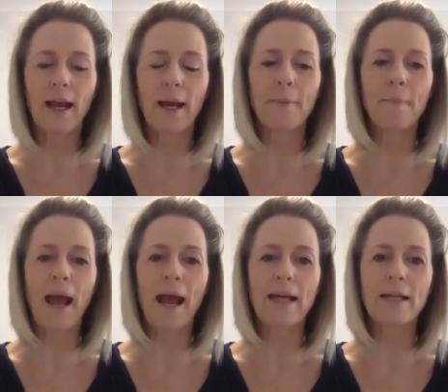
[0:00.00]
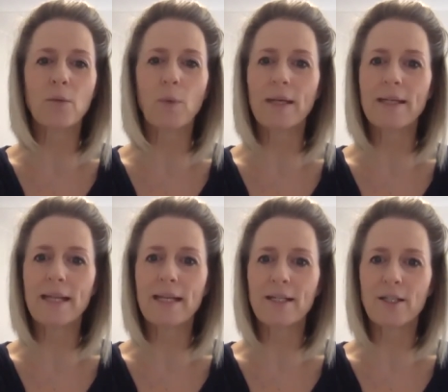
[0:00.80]
and went
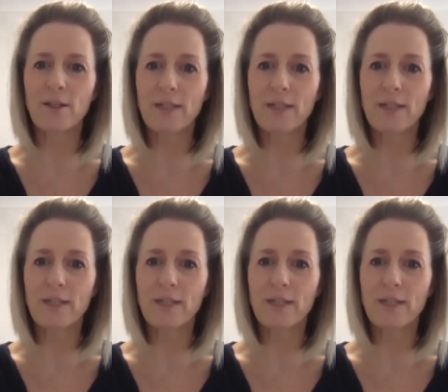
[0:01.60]
into